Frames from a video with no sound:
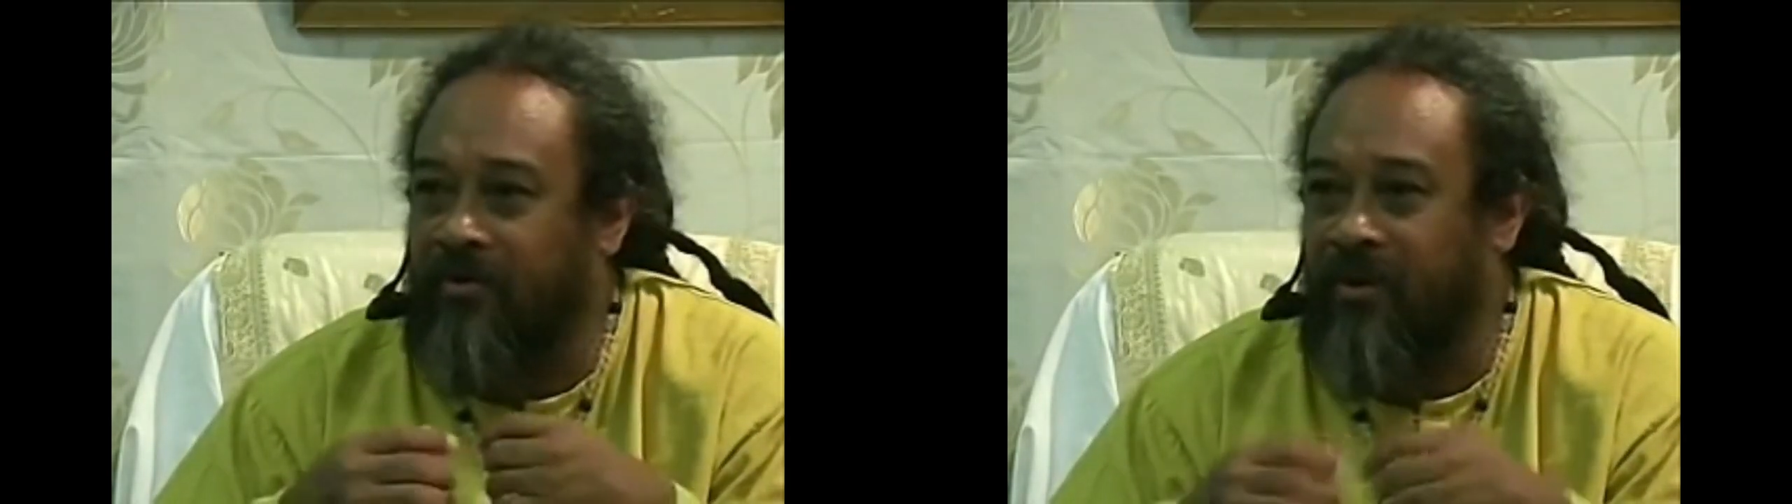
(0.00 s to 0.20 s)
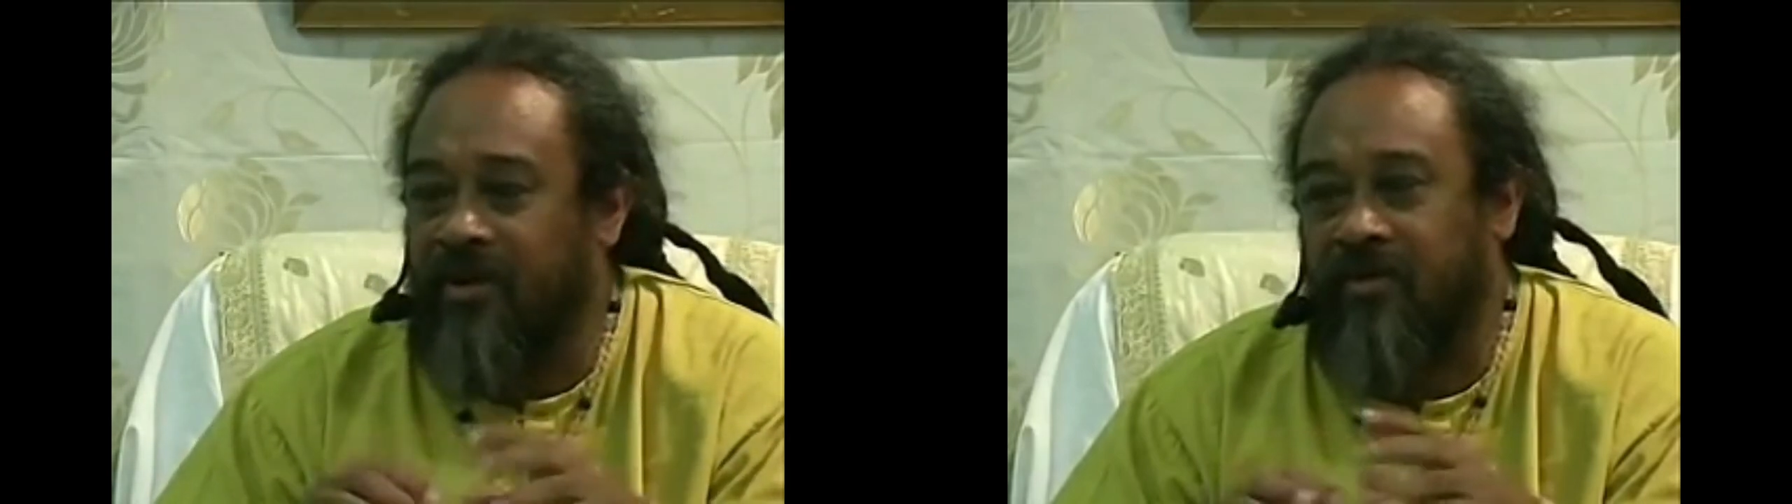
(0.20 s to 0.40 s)

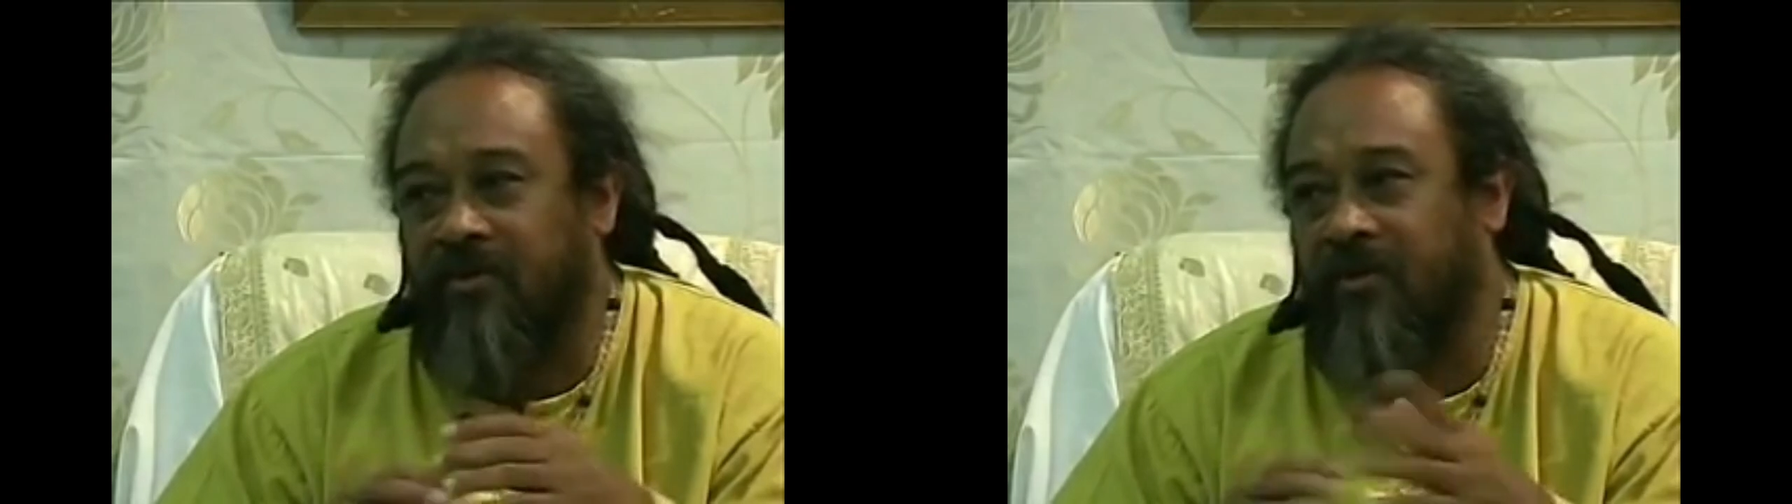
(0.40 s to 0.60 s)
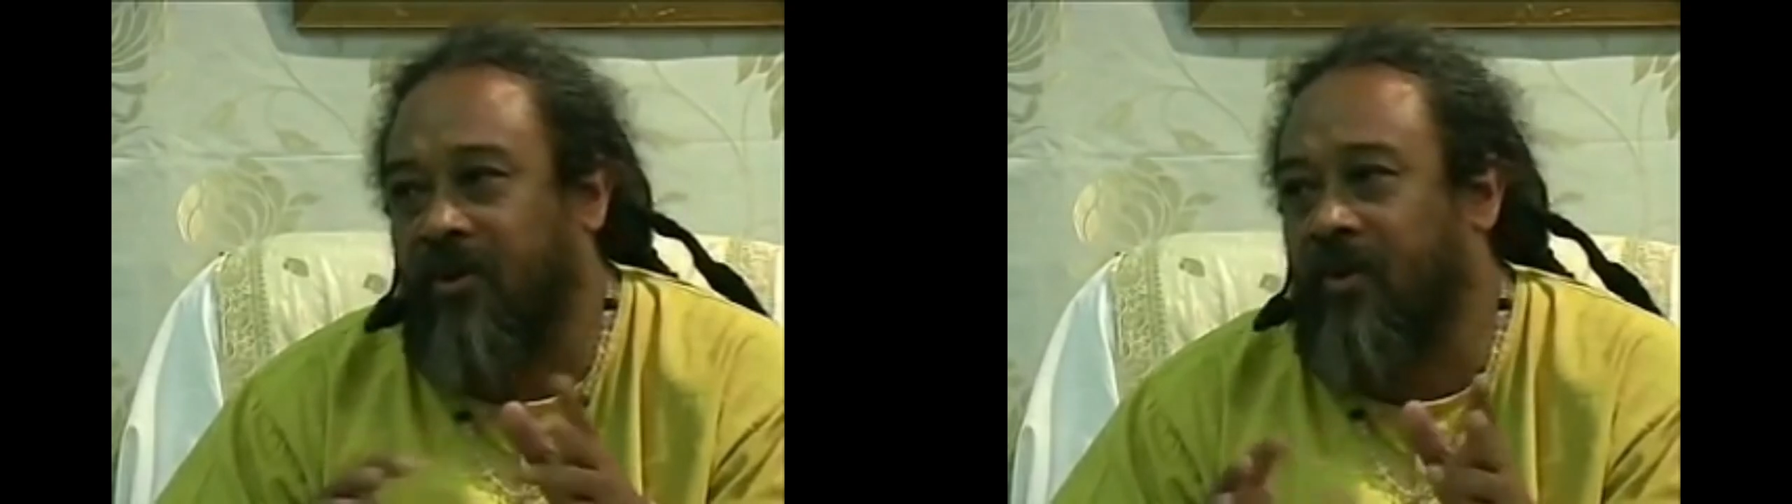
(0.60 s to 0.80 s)
the
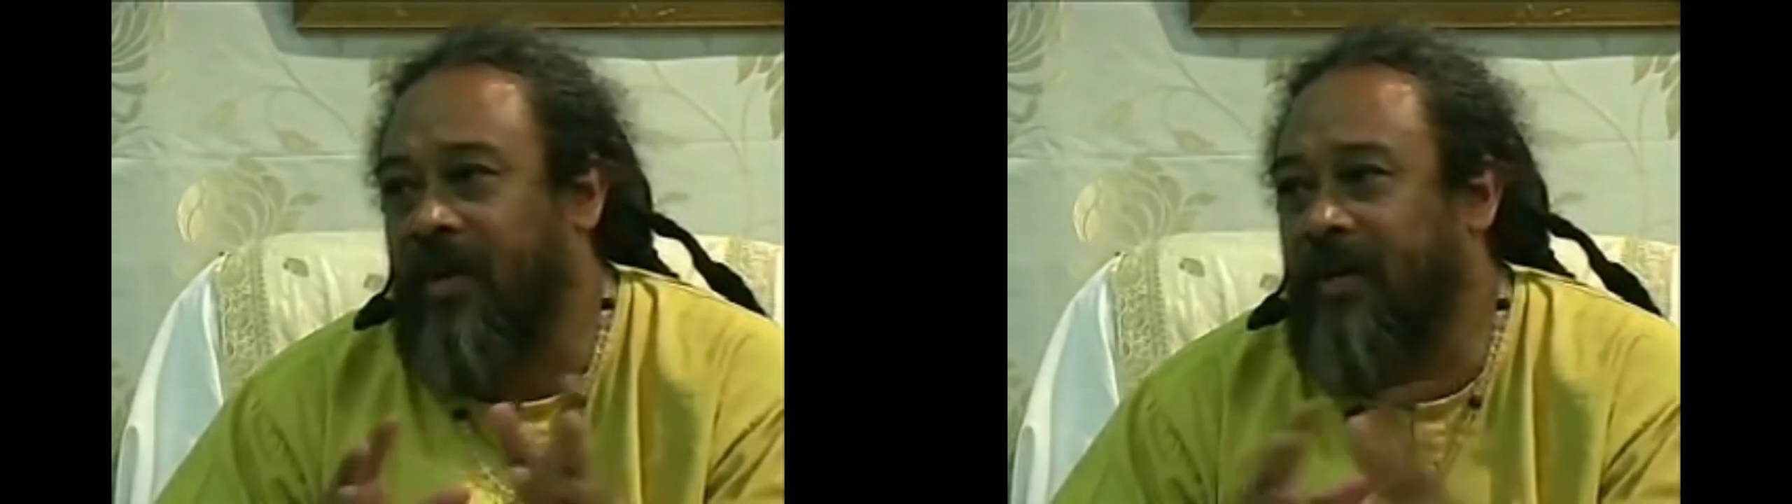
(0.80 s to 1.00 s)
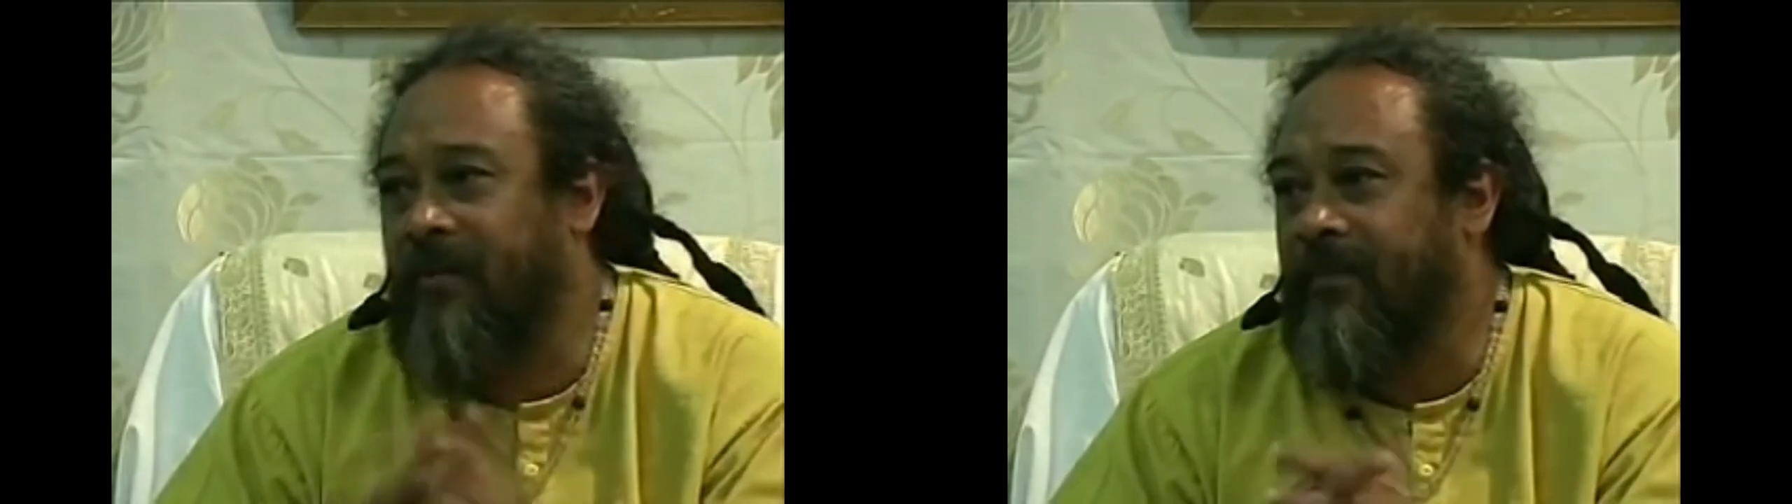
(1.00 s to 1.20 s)
fears will fall
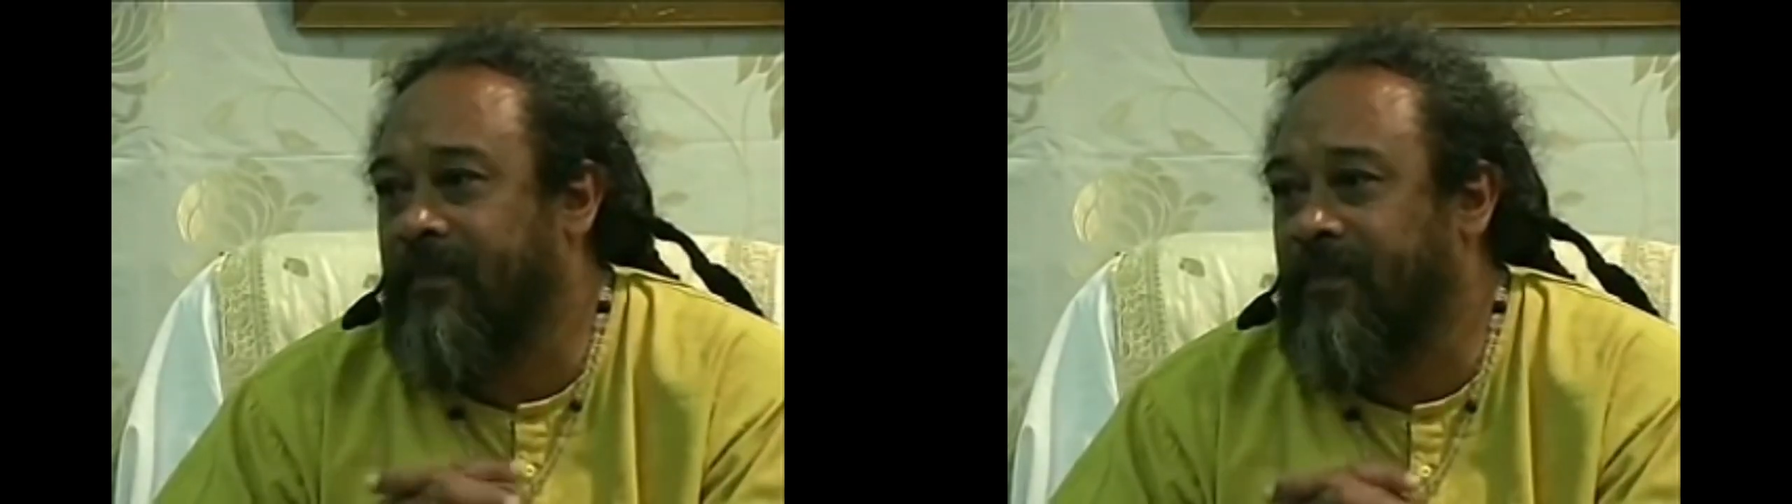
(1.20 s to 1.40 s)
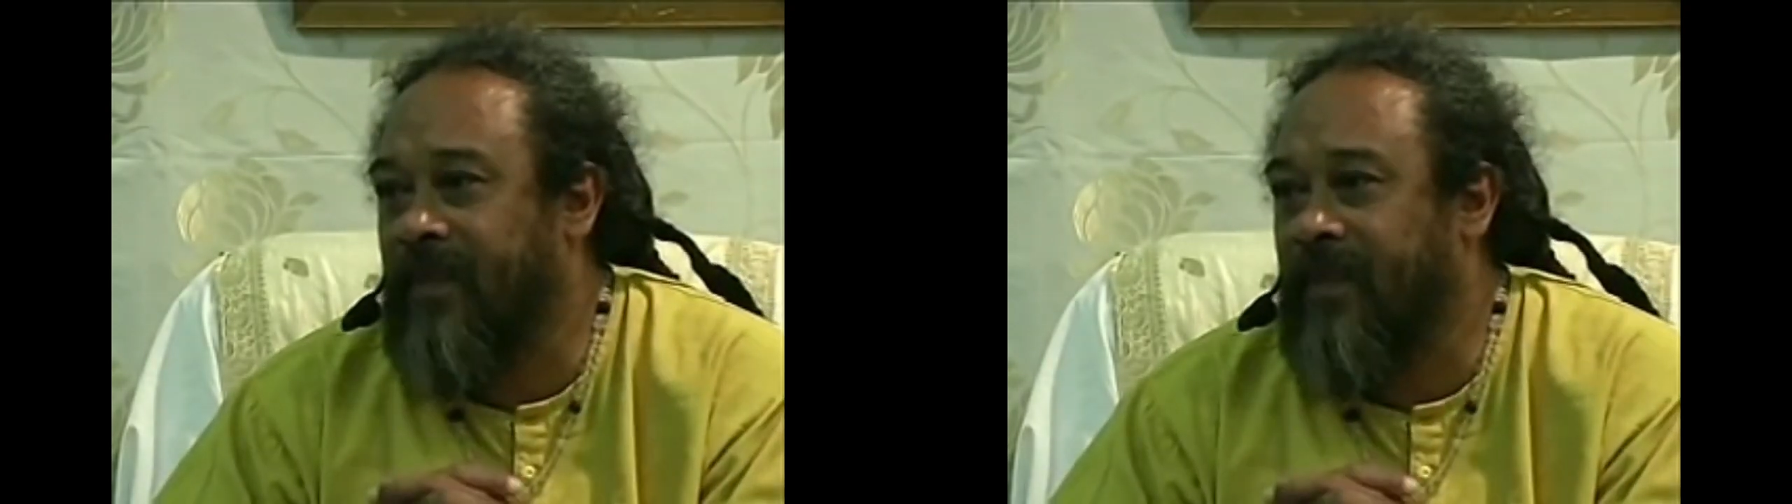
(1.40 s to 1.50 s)
away.